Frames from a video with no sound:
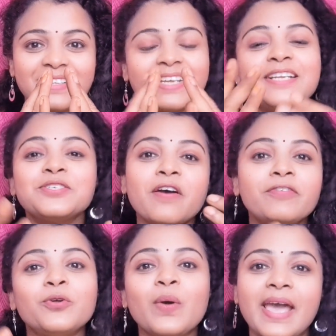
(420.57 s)
That is, you have
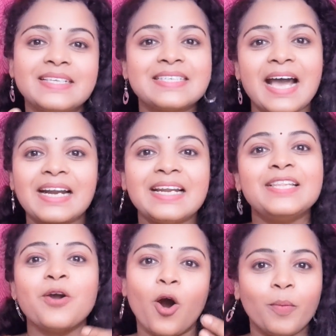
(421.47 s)
to do exactly
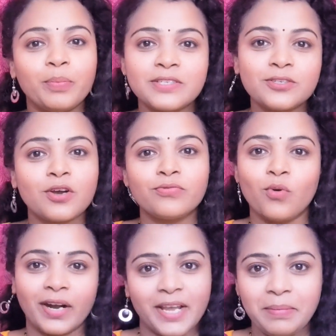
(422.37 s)
the opposite of
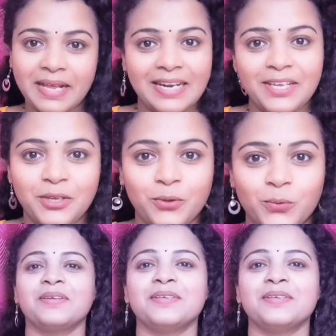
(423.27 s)
what I am telling you.